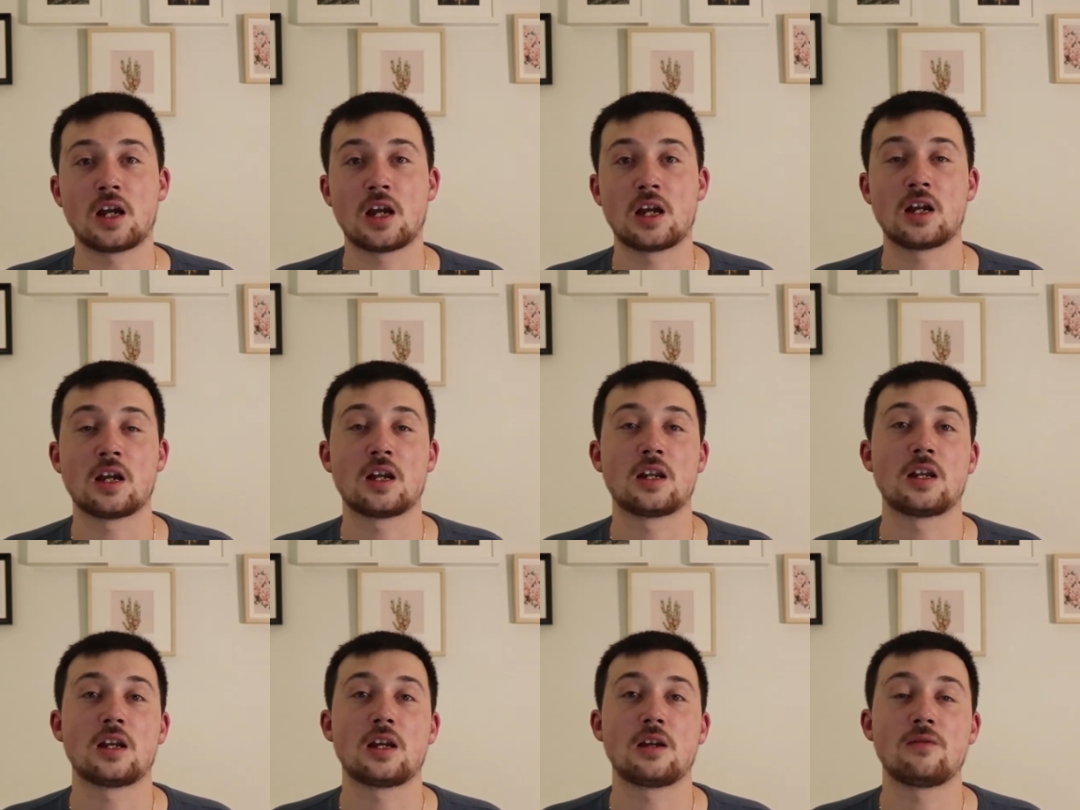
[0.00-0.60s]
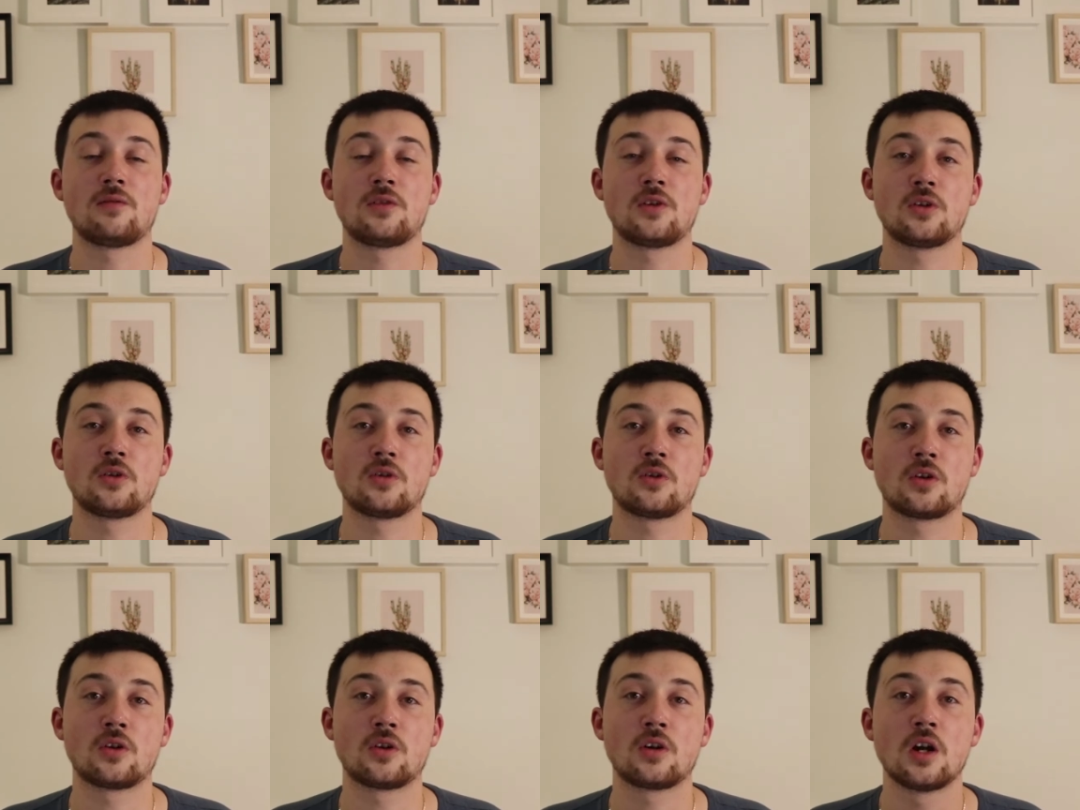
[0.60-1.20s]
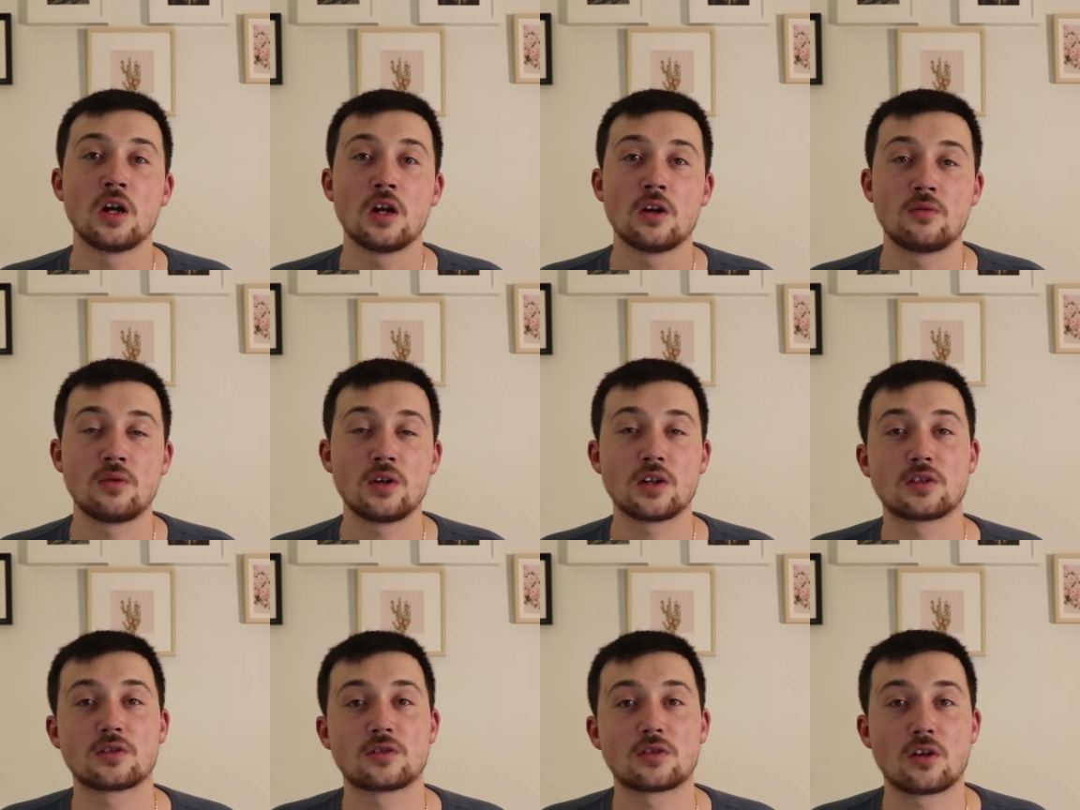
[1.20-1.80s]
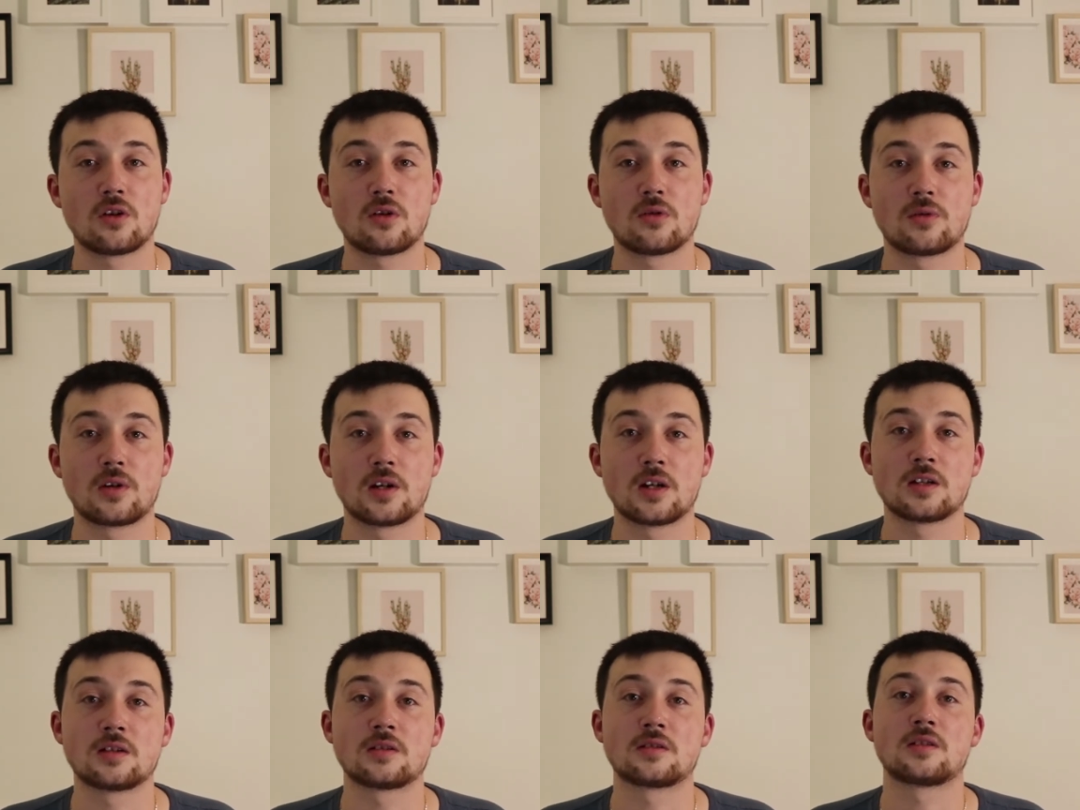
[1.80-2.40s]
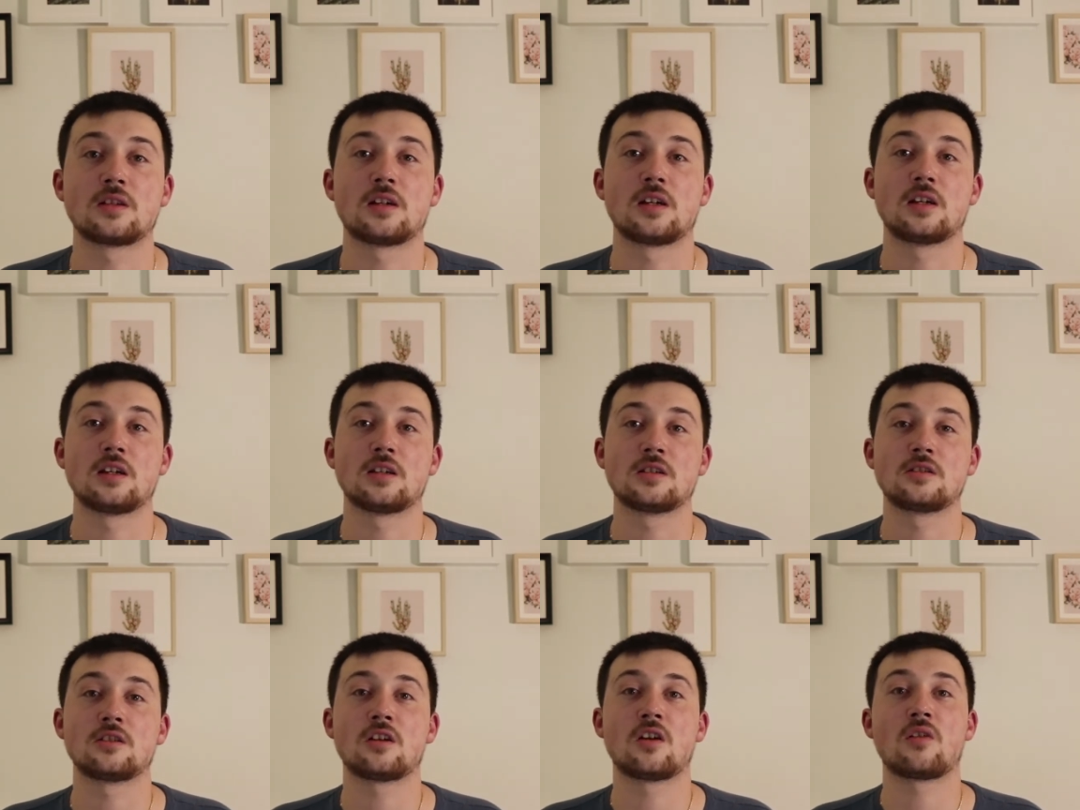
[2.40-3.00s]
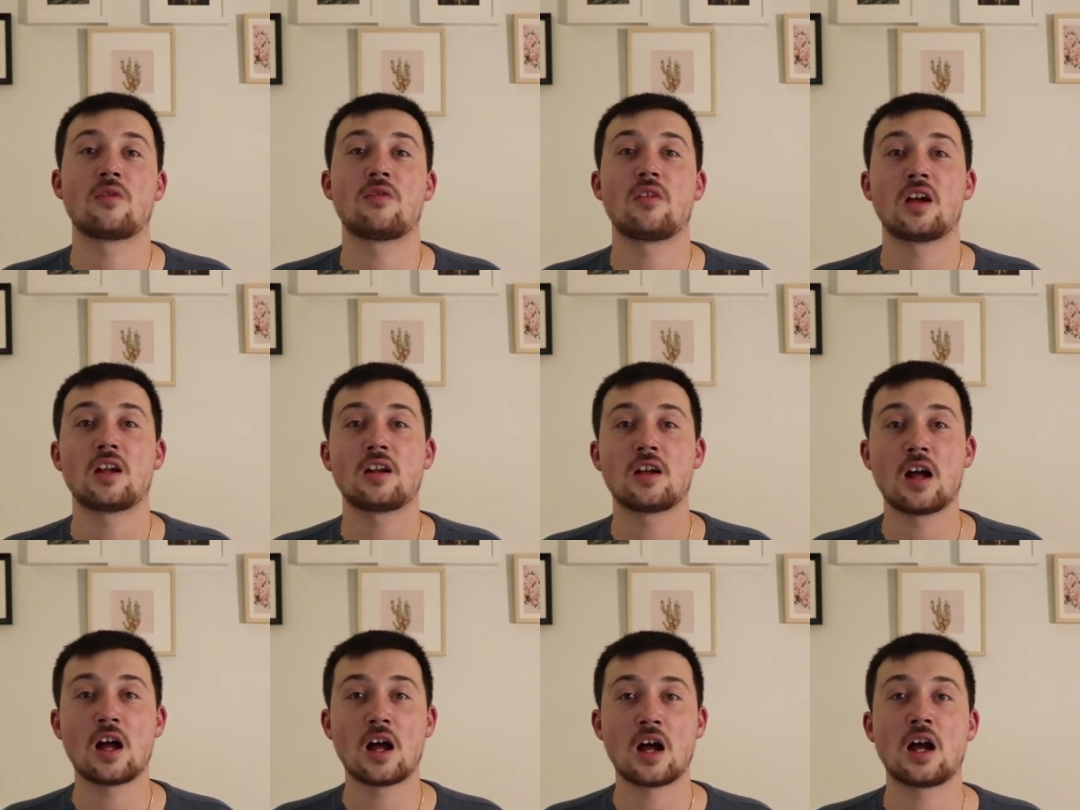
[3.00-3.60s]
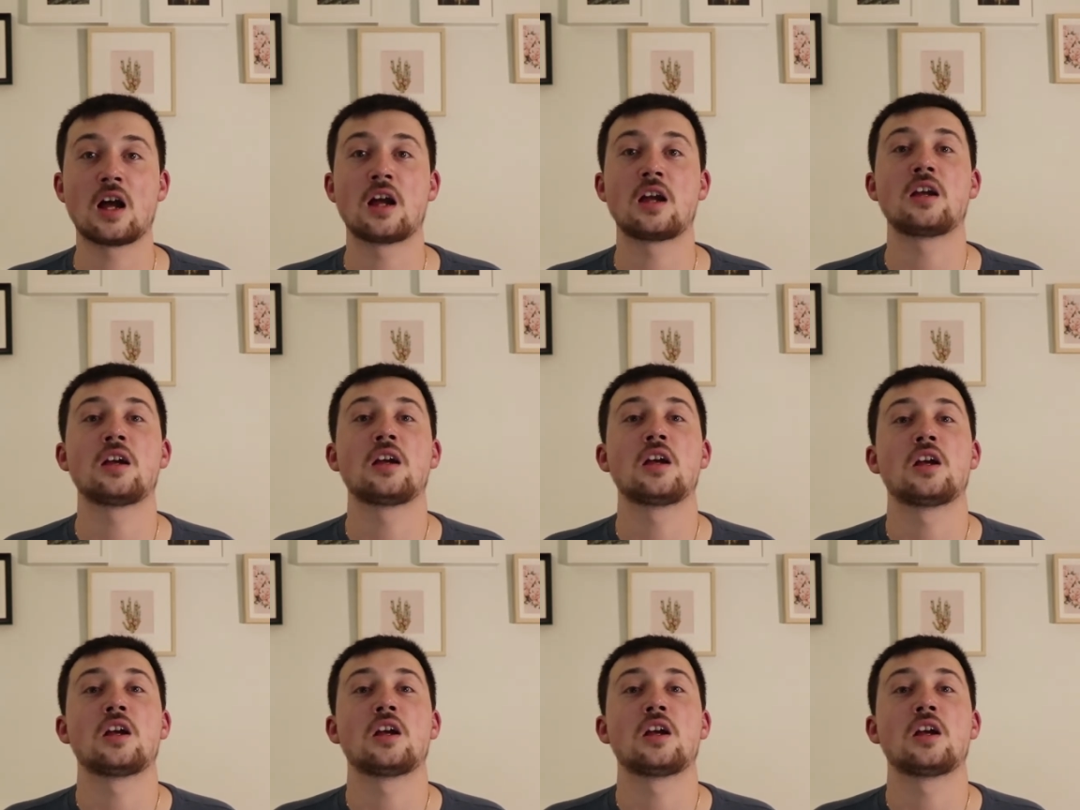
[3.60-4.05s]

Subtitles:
And if your risk tolerance is not that high,